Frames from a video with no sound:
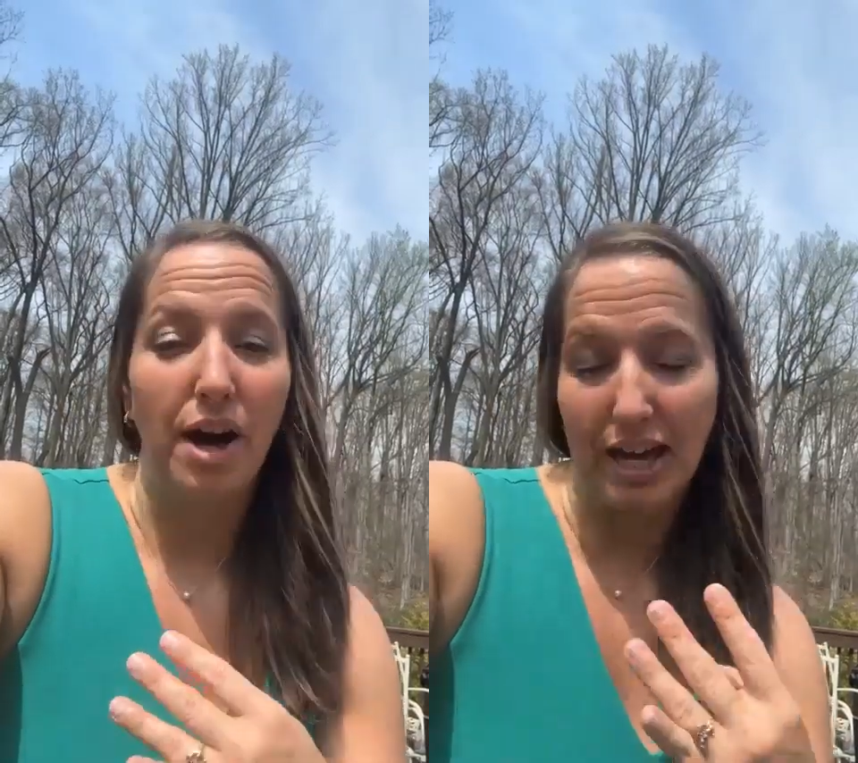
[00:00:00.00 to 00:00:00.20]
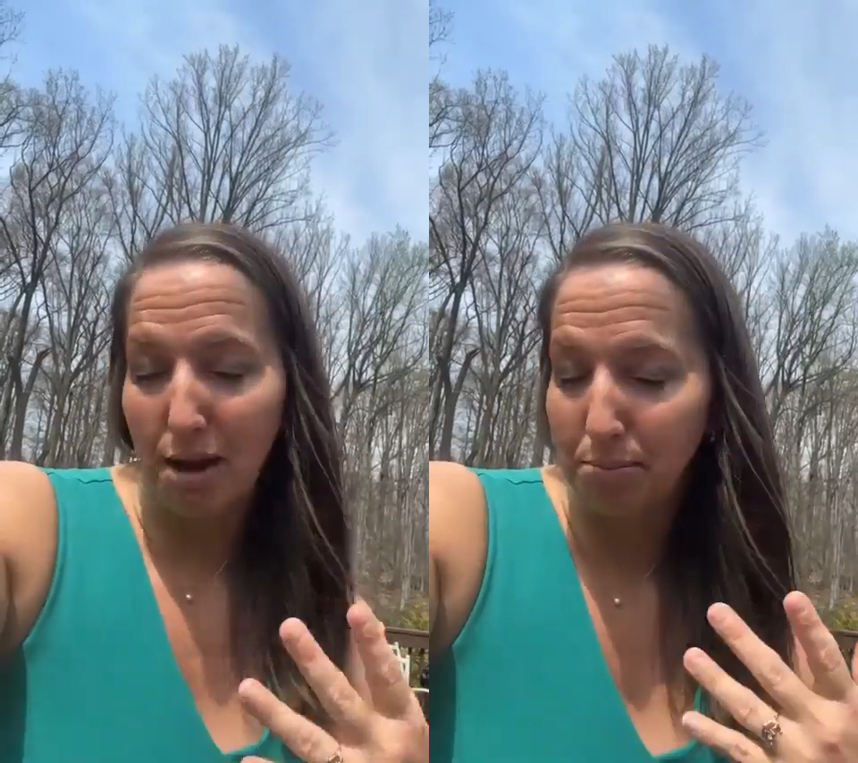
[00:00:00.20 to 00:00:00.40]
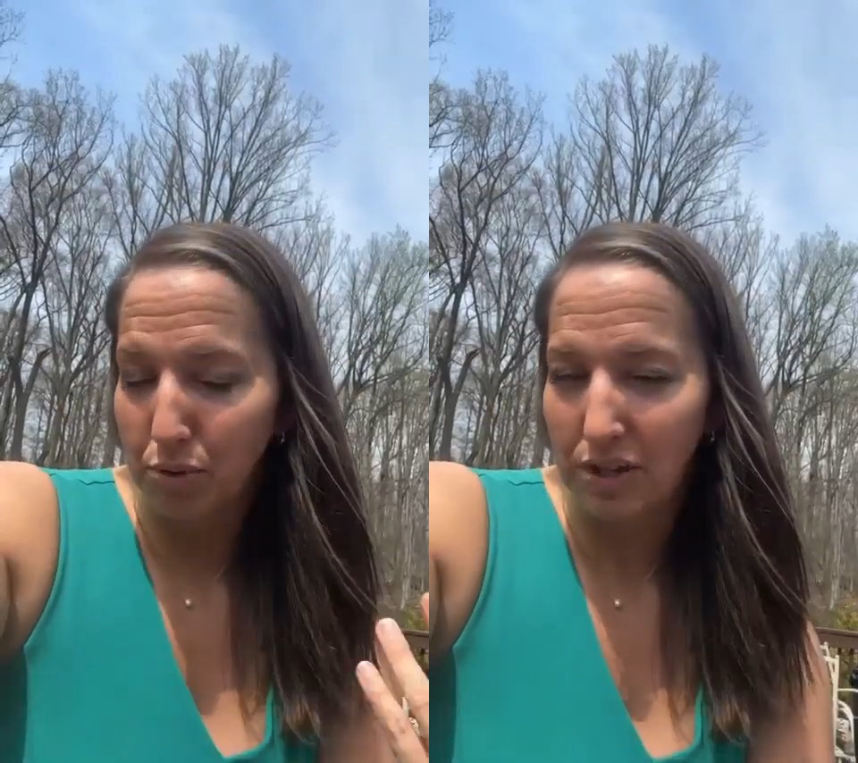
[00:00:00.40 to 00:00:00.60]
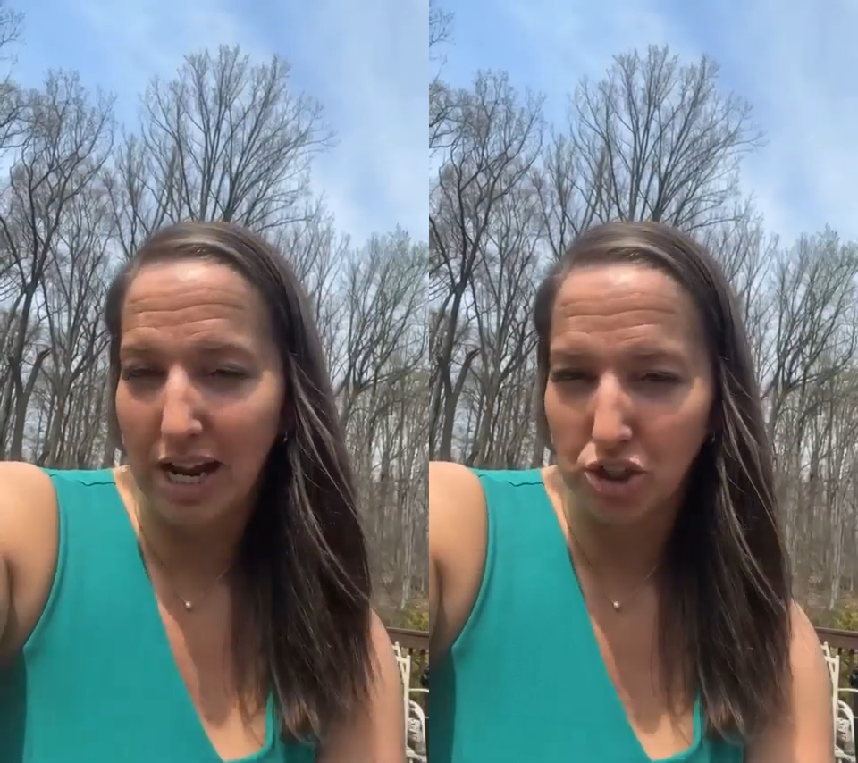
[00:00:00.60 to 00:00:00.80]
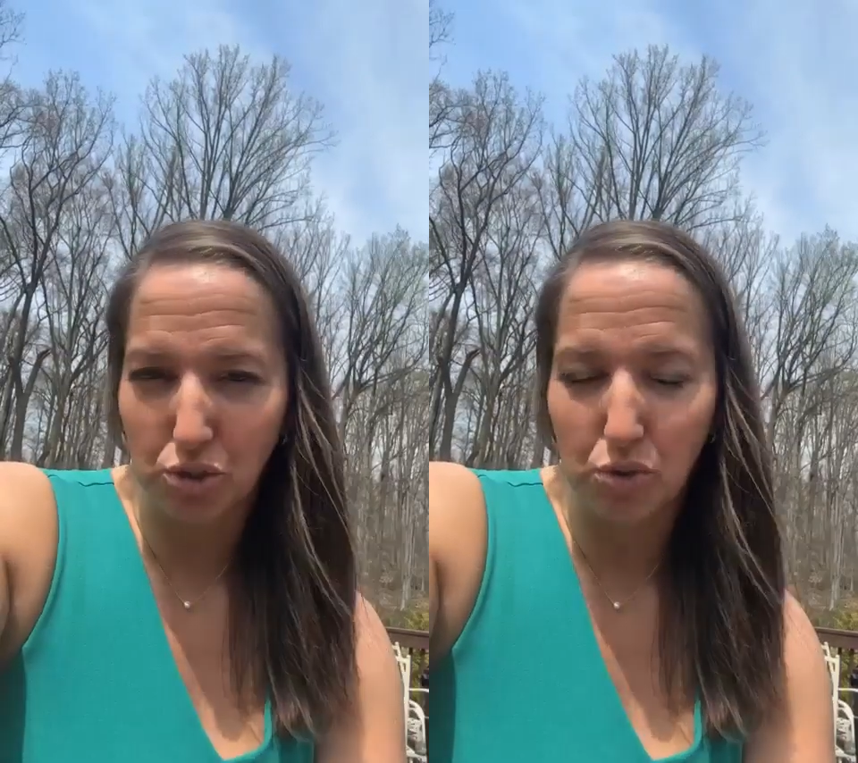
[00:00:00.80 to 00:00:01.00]
Again, both
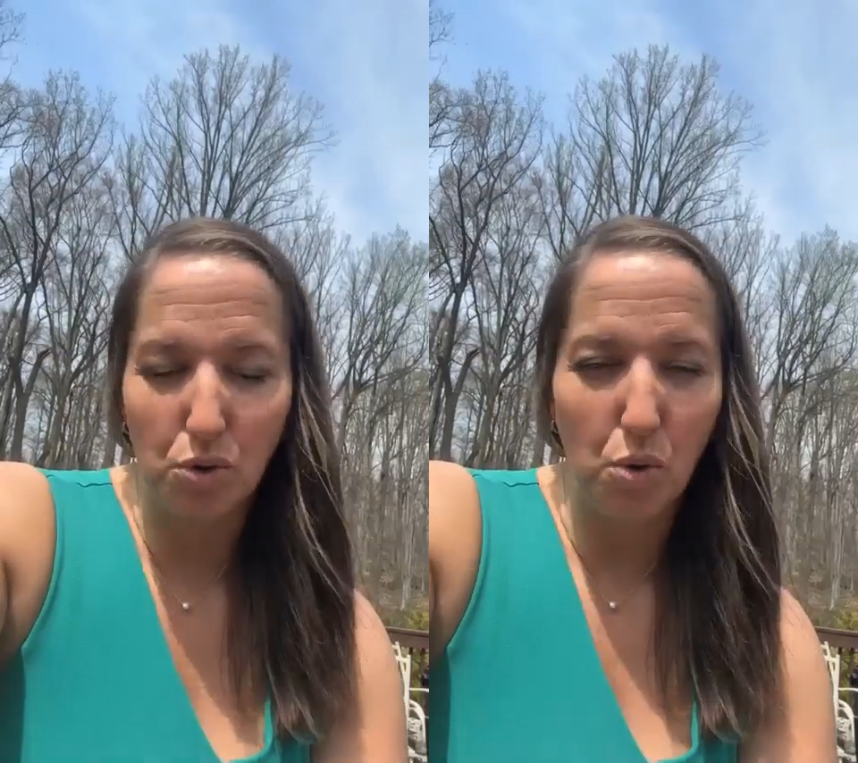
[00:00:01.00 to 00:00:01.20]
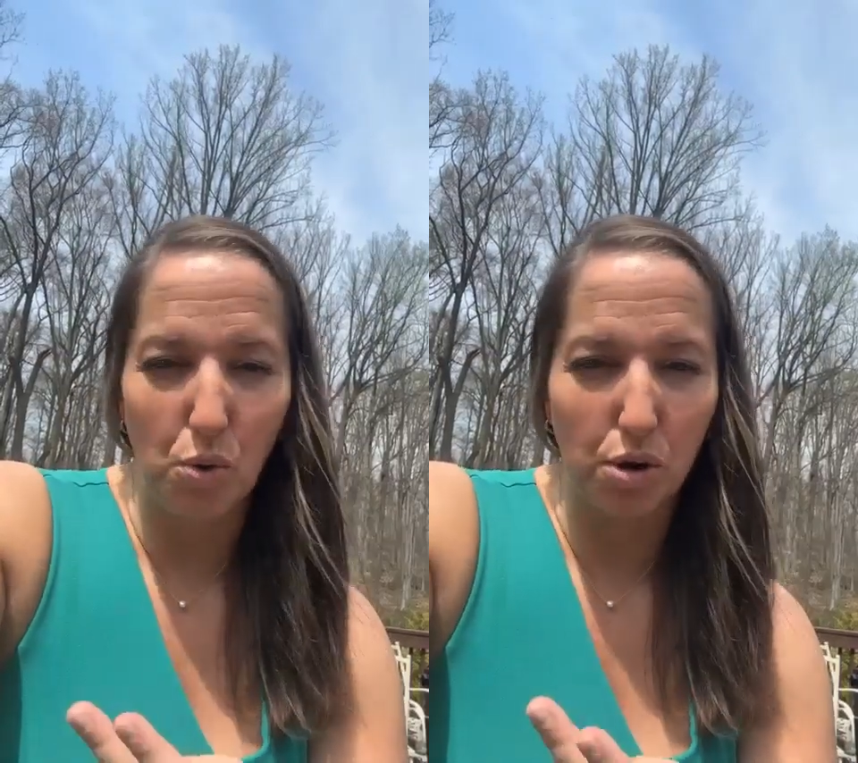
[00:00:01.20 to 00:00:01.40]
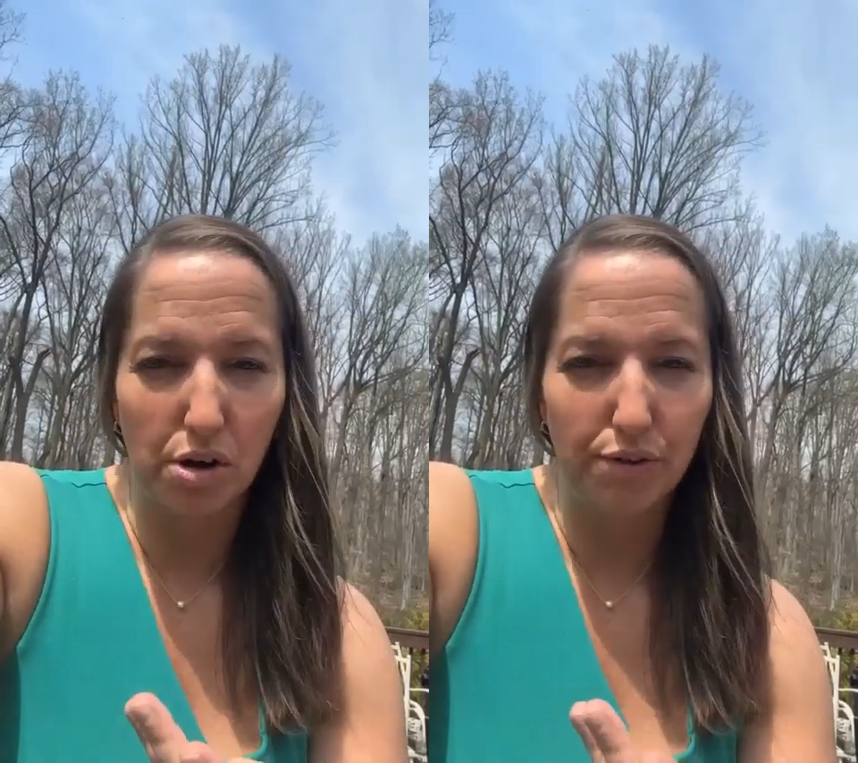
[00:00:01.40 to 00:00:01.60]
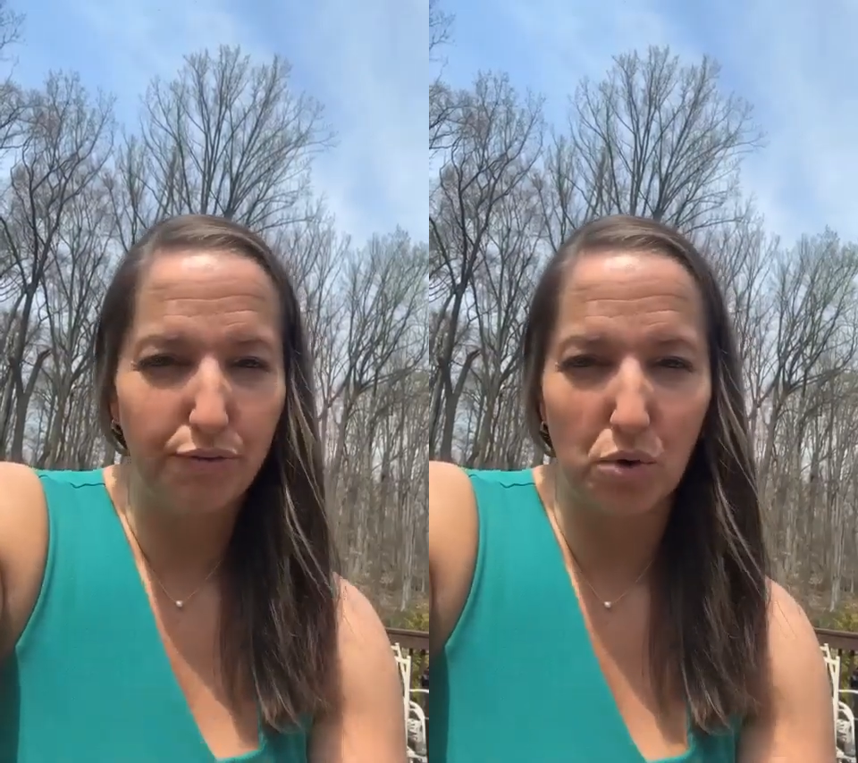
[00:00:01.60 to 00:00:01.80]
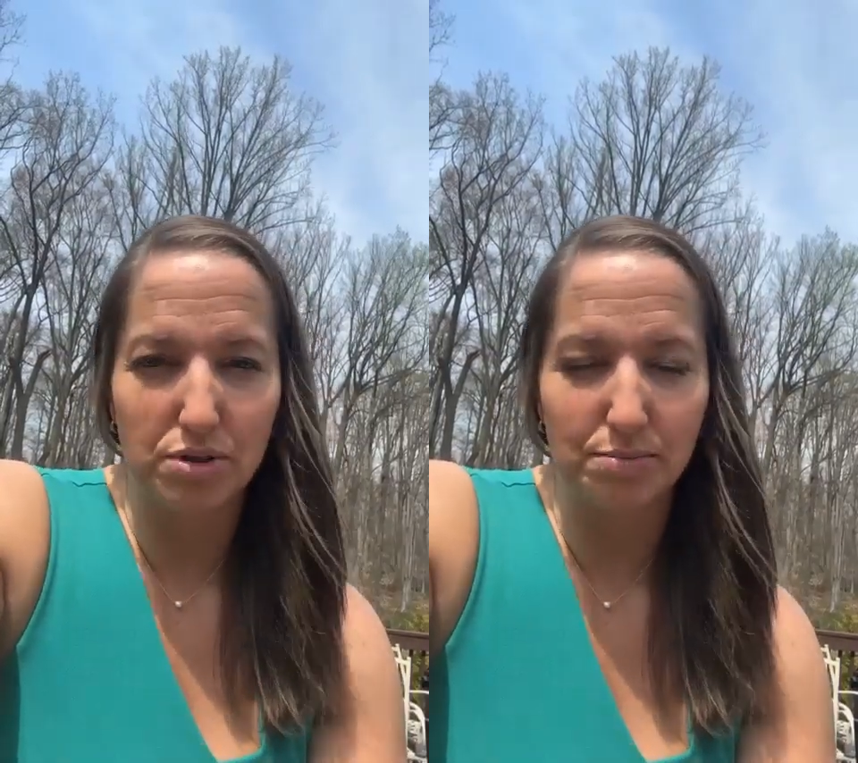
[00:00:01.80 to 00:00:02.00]
natural or
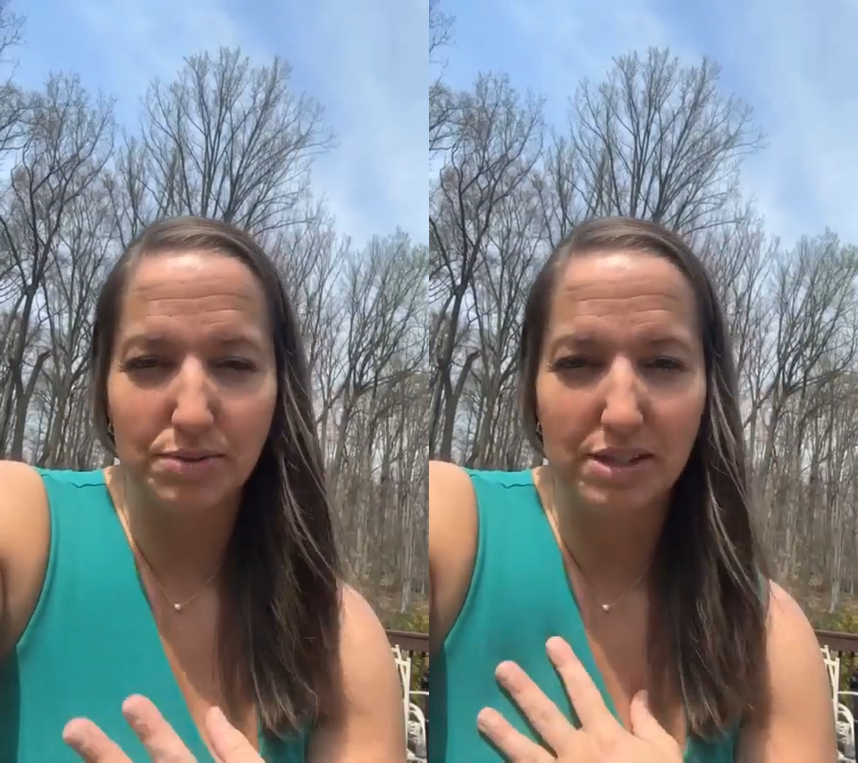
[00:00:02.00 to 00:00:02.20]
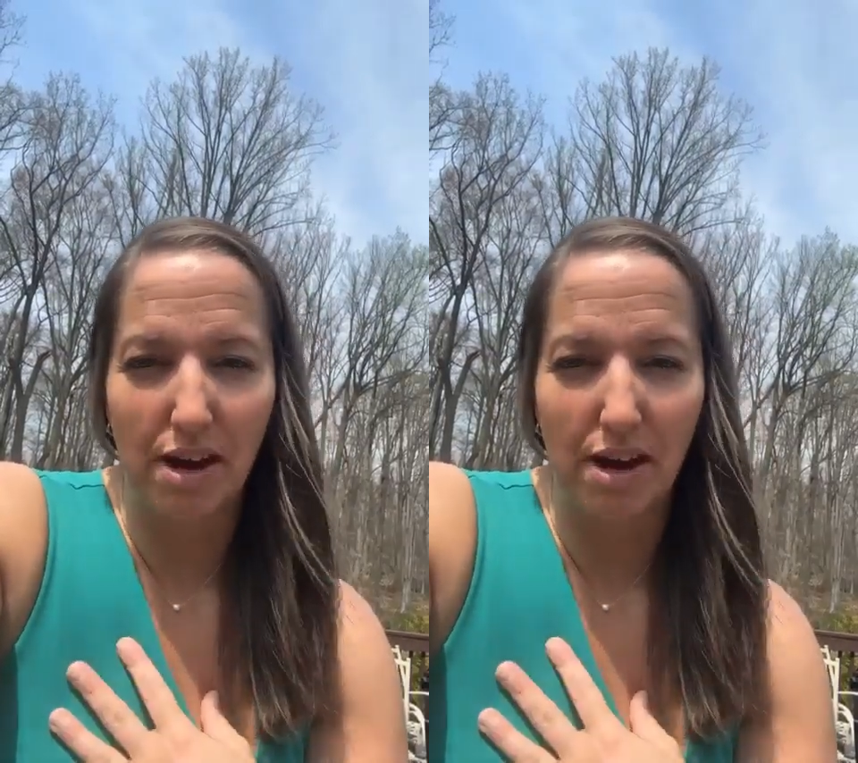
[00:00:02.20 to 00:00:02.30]
forms